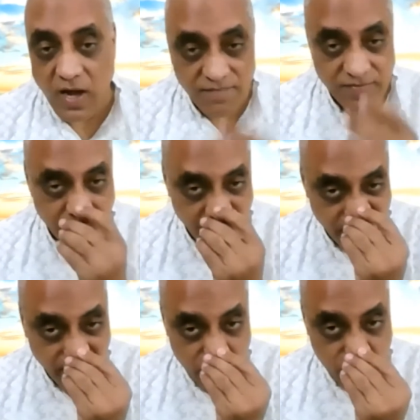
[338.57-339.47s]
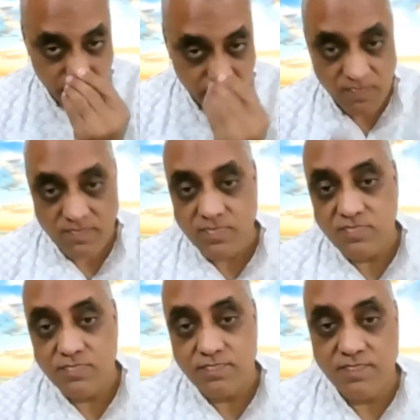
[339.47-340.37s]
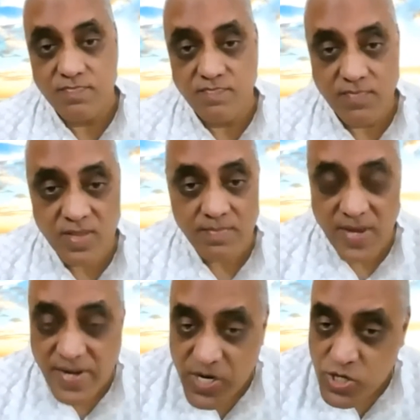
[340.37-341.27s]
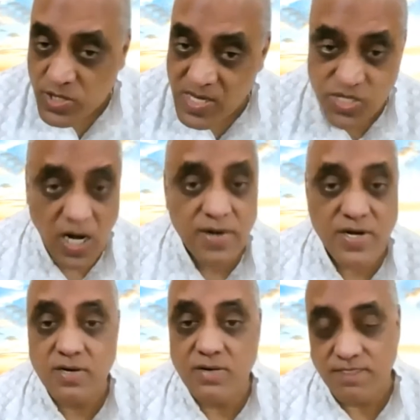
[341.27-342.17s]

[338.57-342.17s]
after meditation, the meditation has started.